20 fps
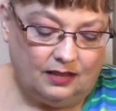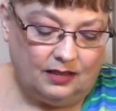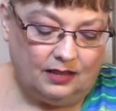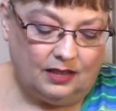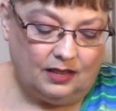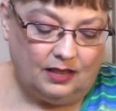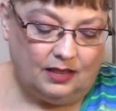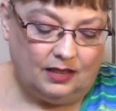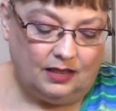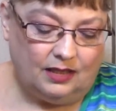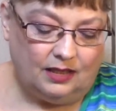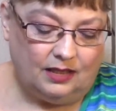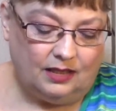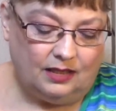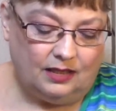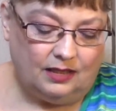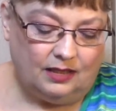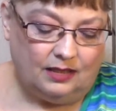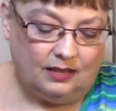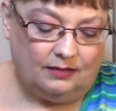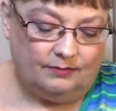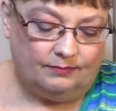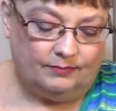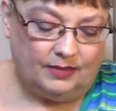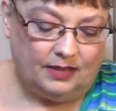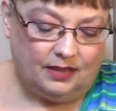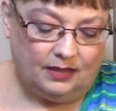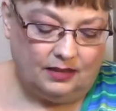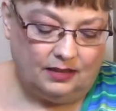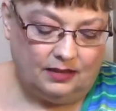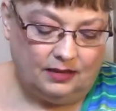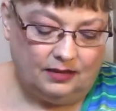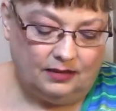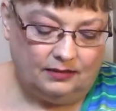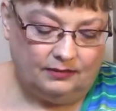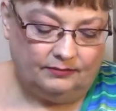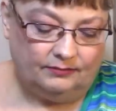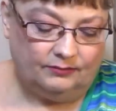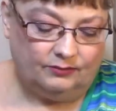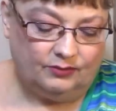Um,
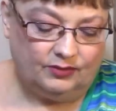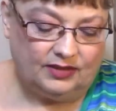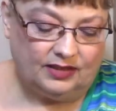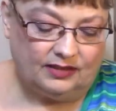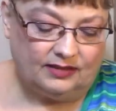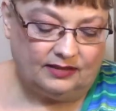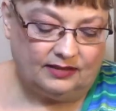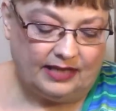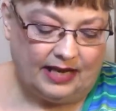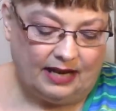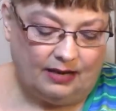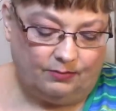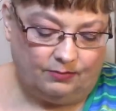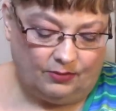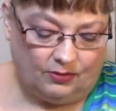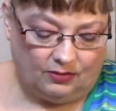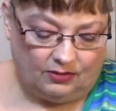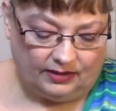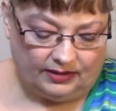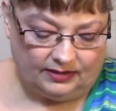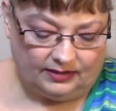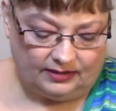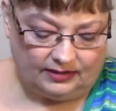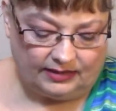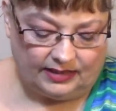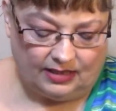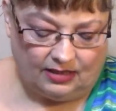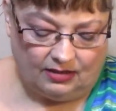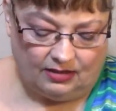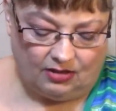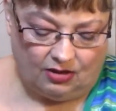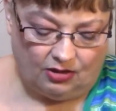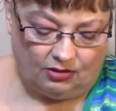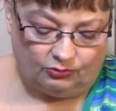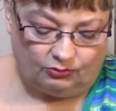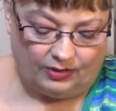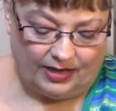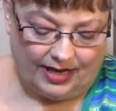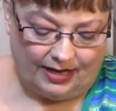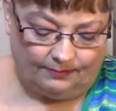it was a sample. It's still all
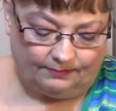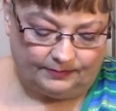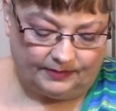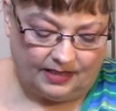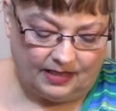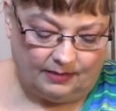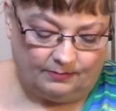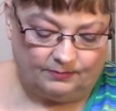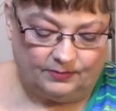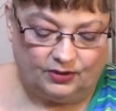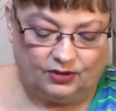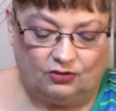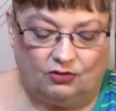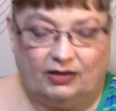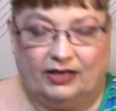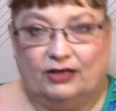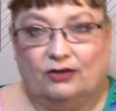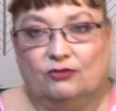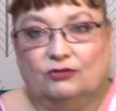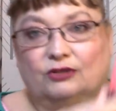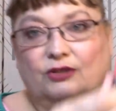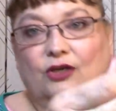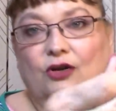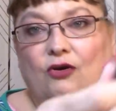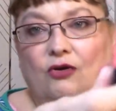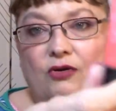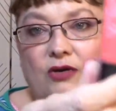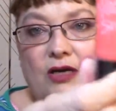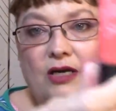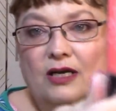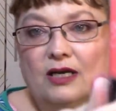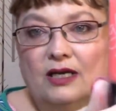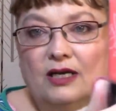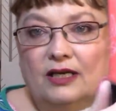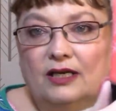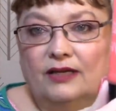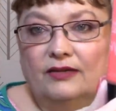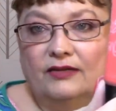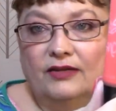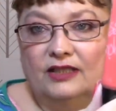wrapped up, so I don't know.
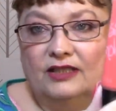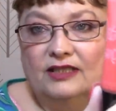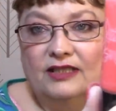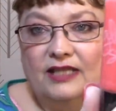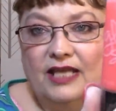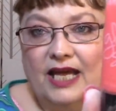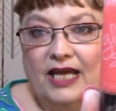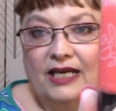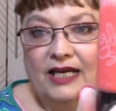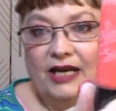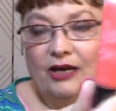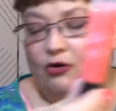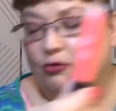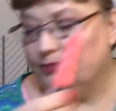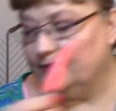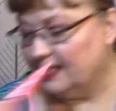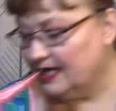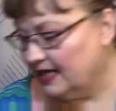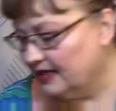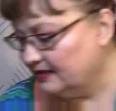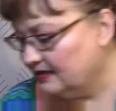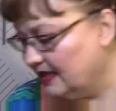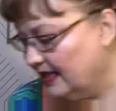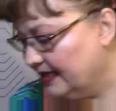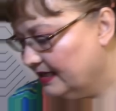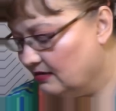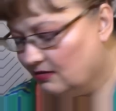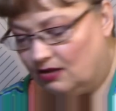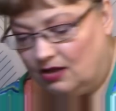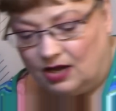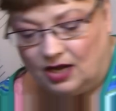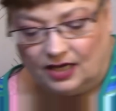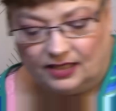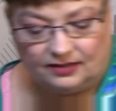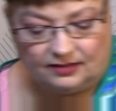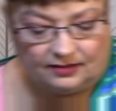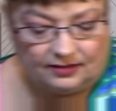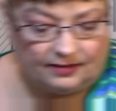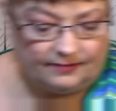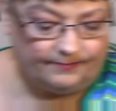There's that. I hope you guys like
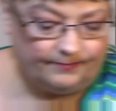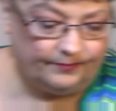gloss.